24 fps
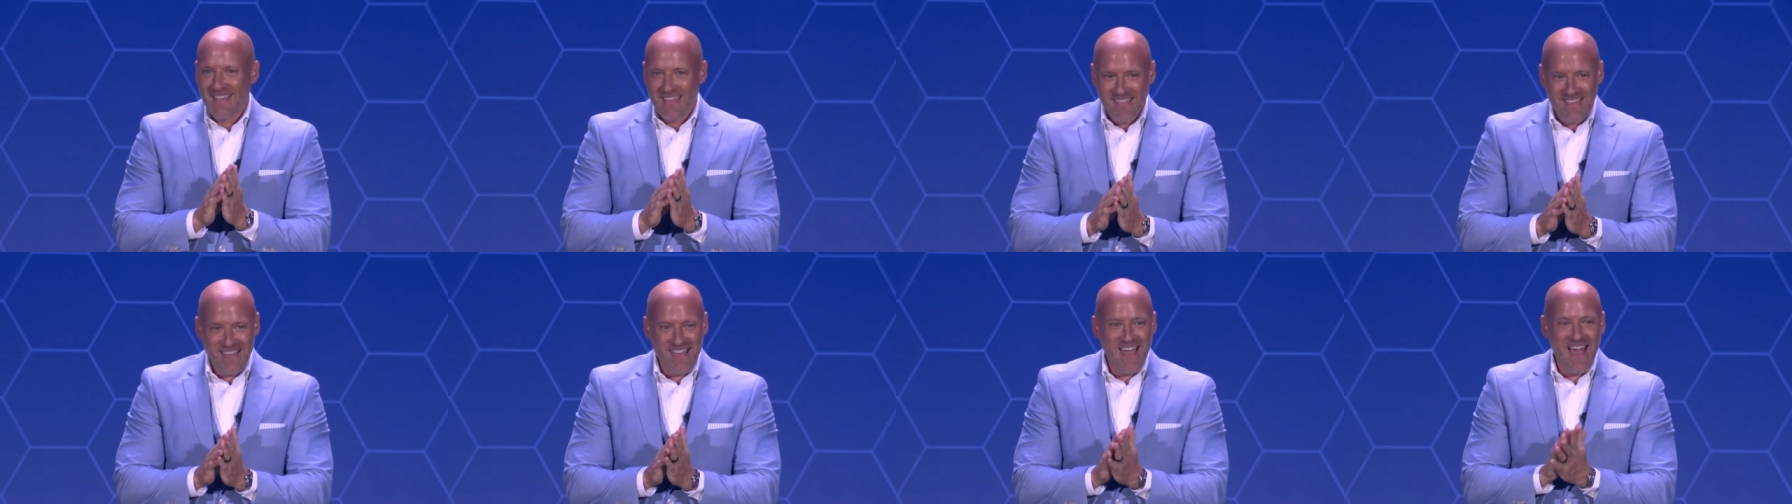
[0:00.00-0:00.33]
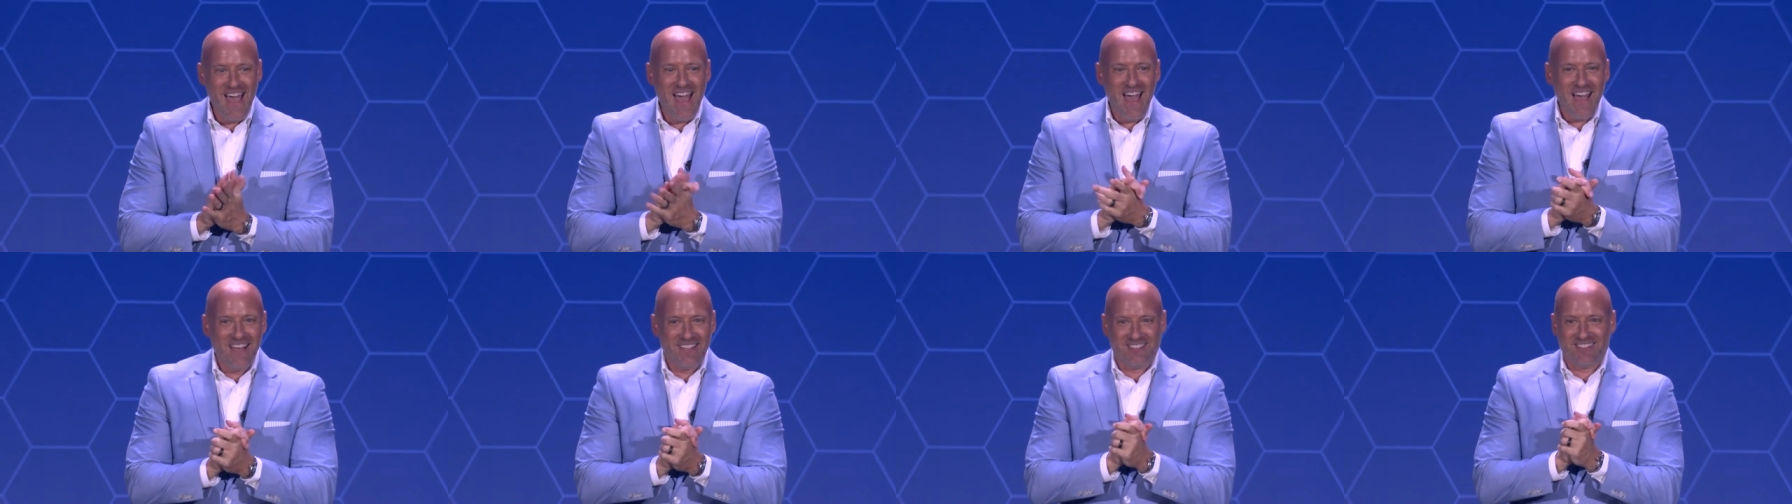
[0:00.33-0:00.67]

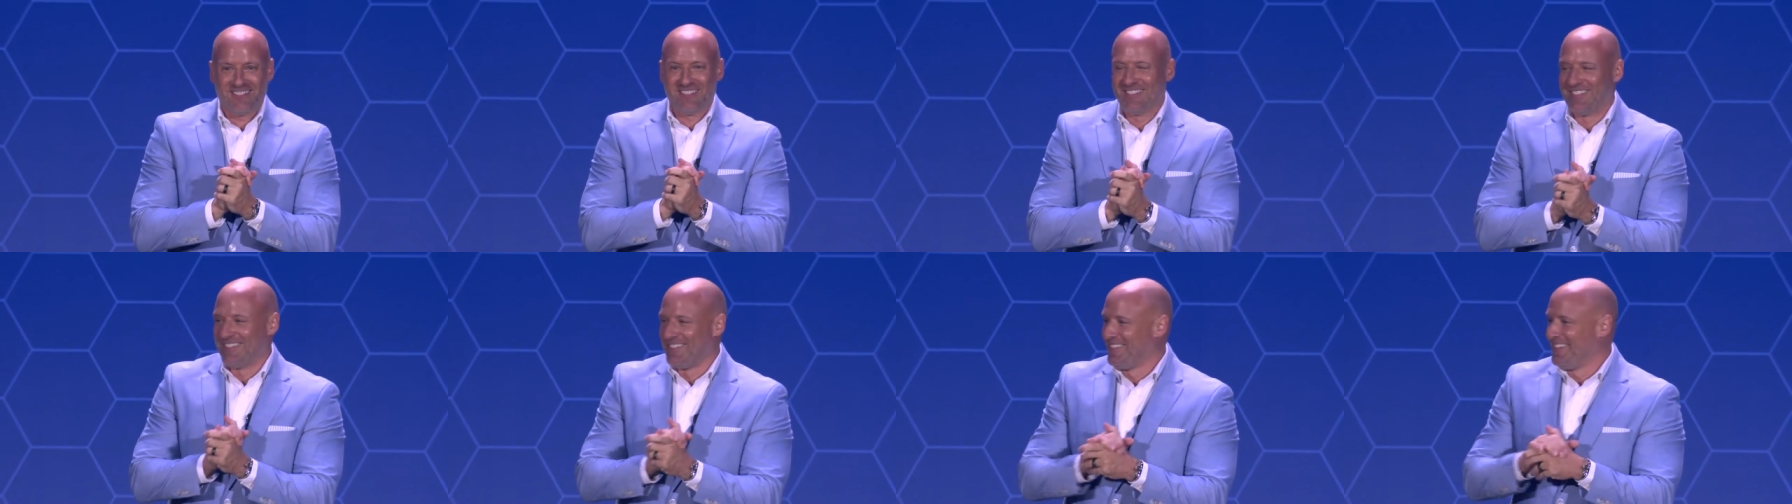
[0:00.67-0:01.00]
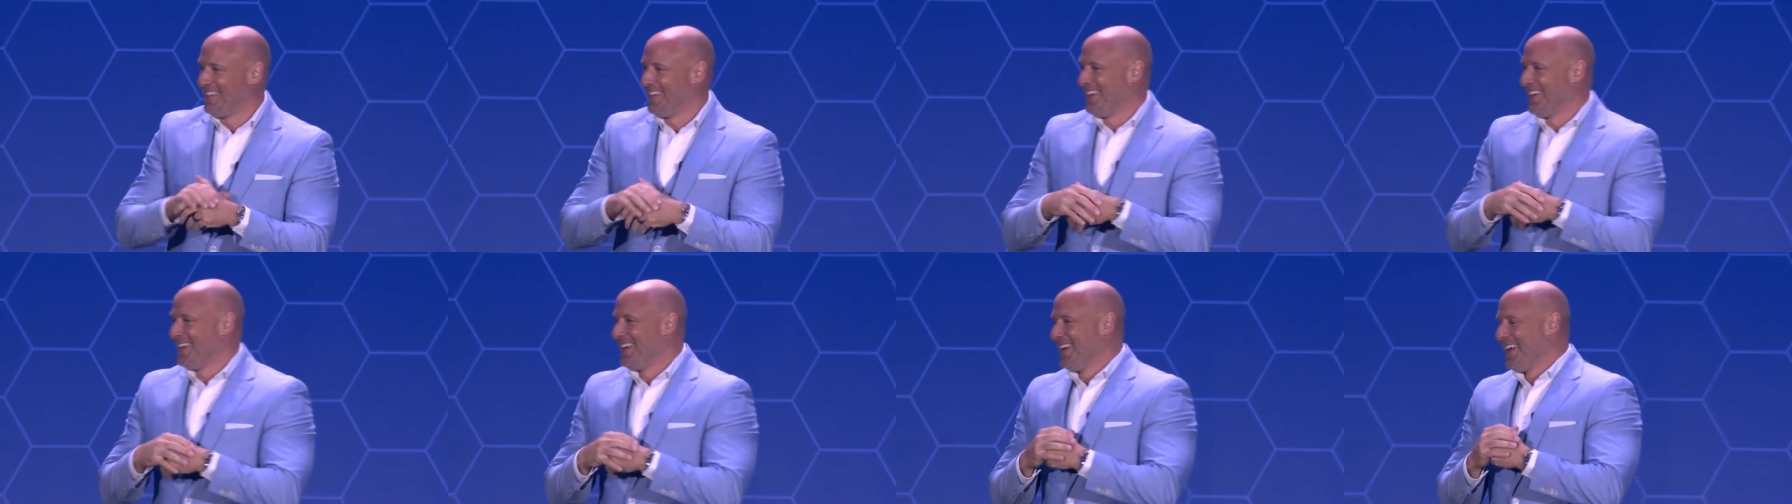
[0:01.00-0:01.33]
Yes.
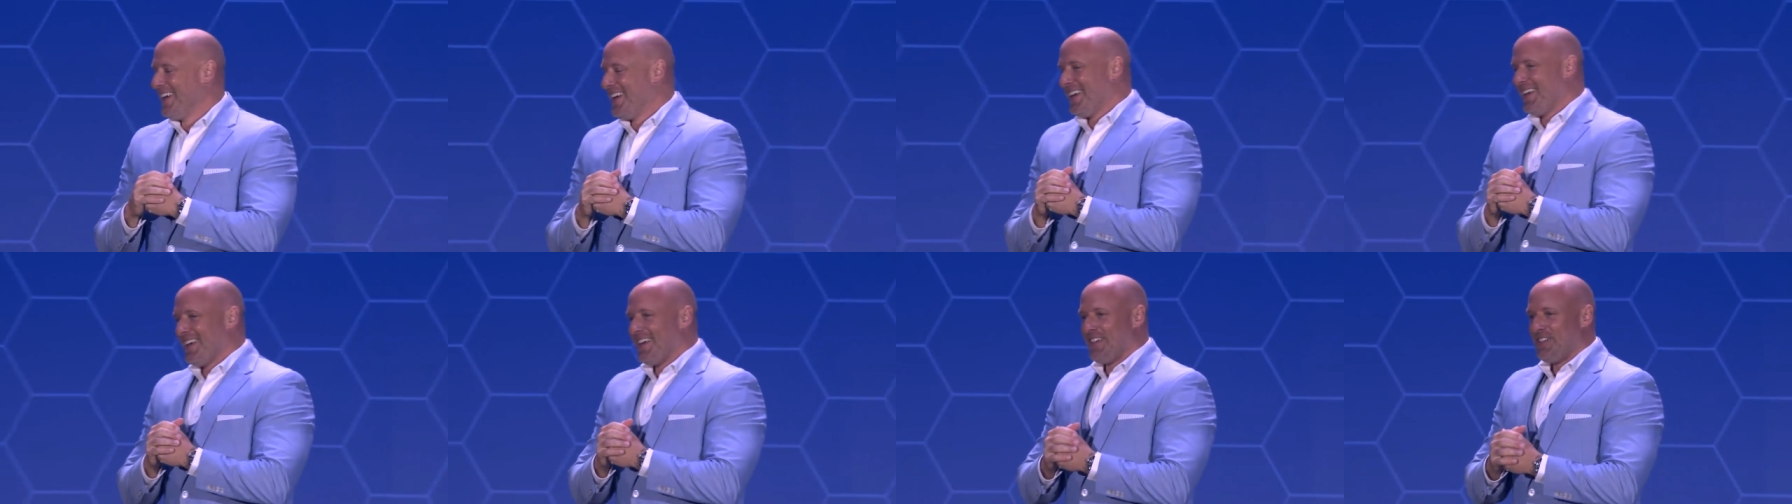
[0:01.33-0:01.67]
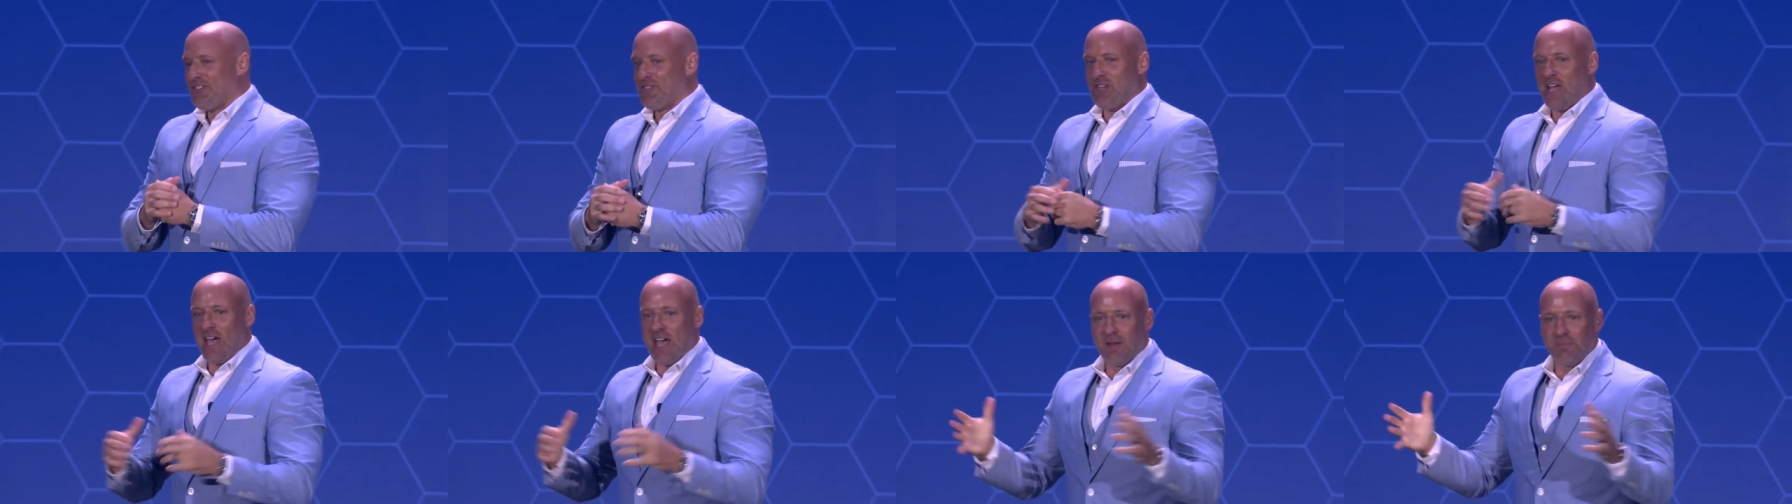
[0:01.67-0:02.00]

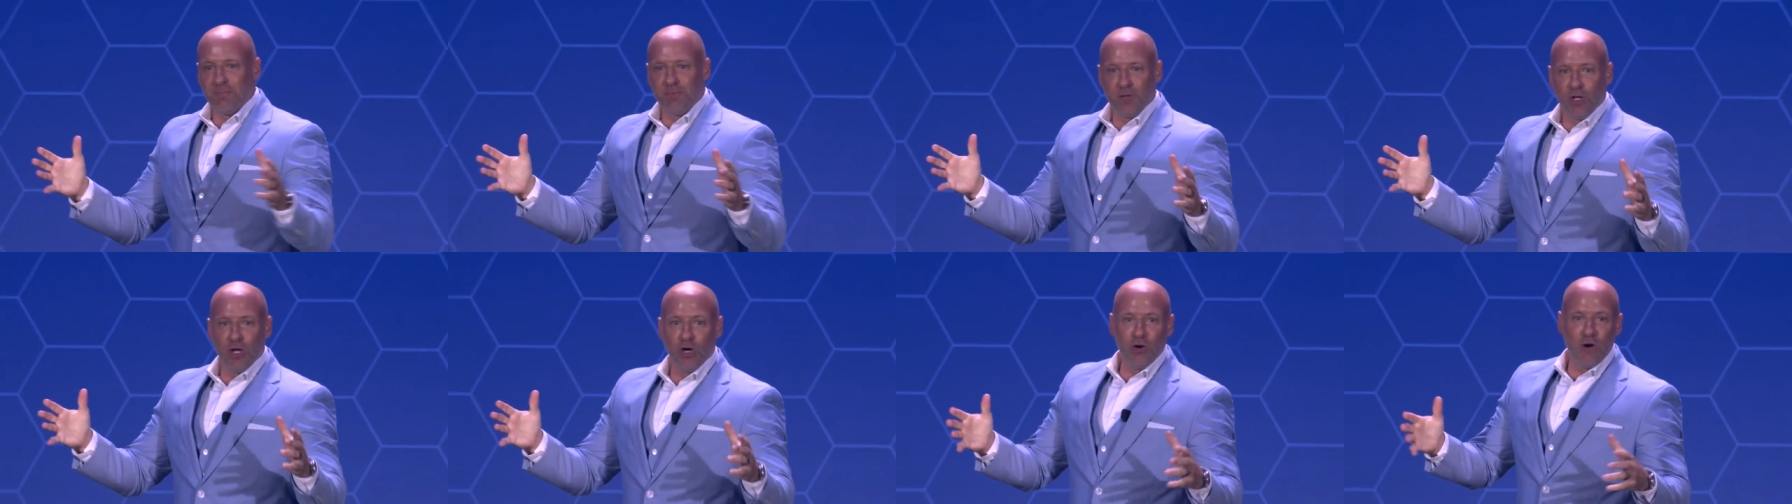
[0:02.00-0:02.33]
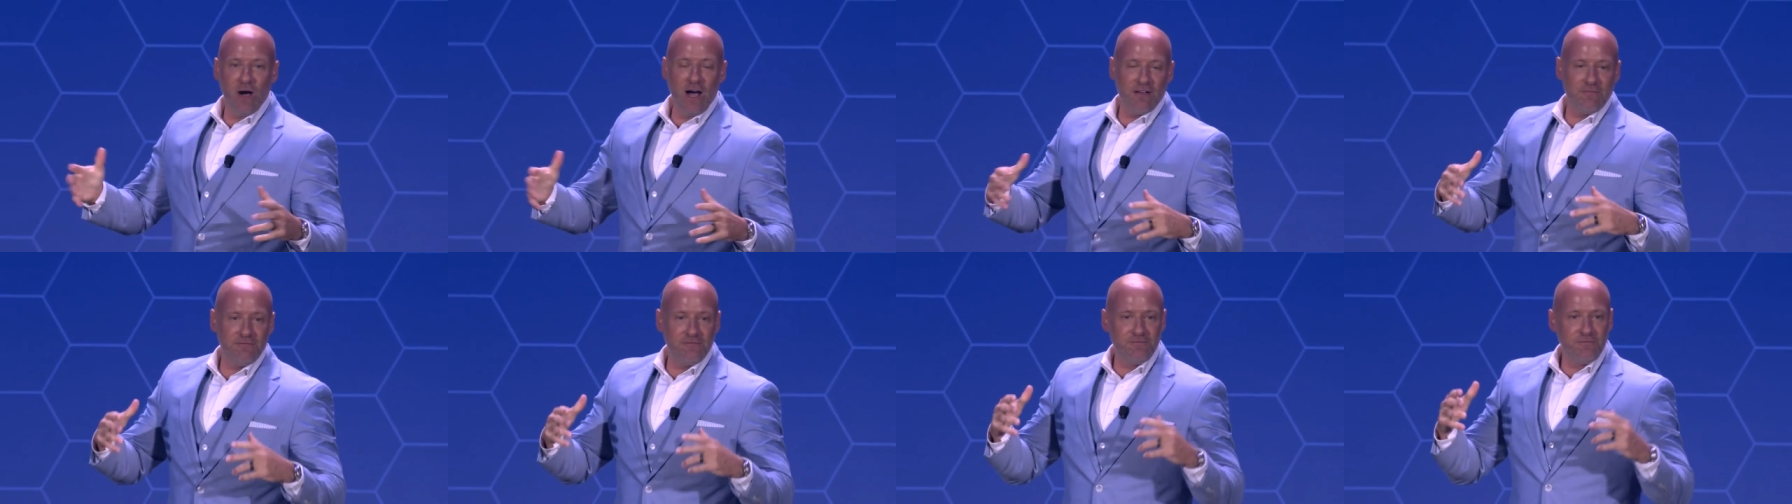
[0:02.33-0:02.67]
Gen Blue,
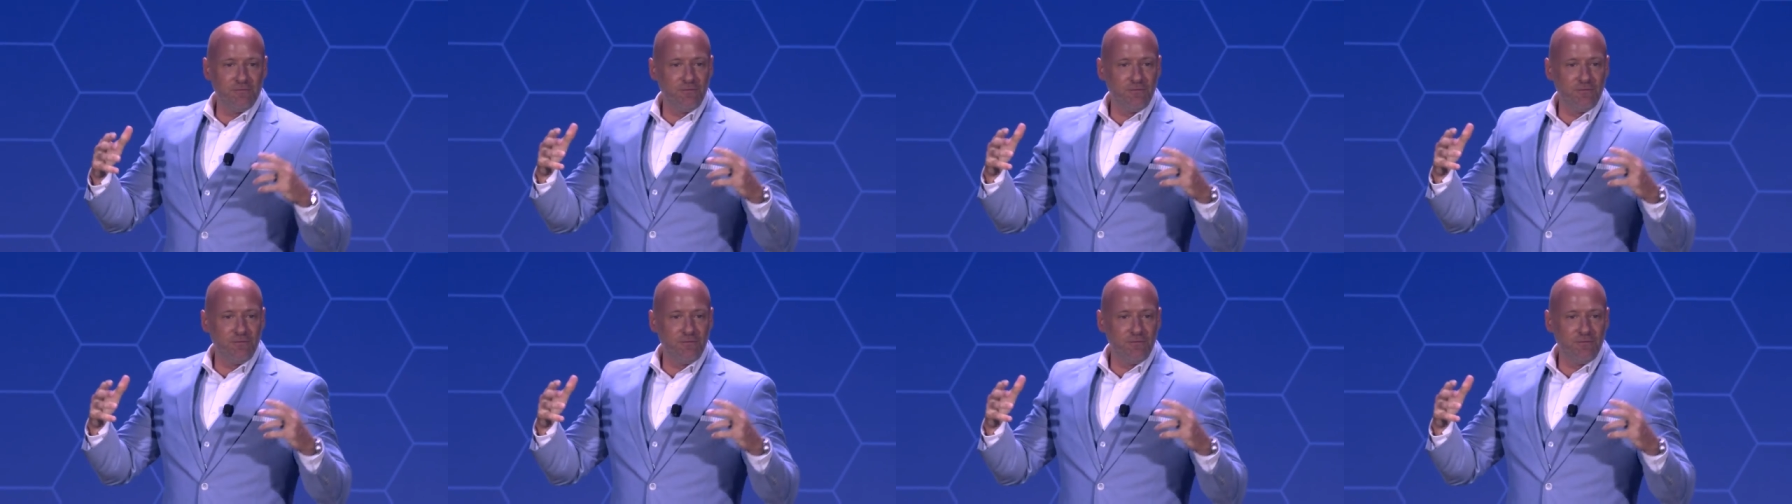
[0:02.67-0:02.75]
I've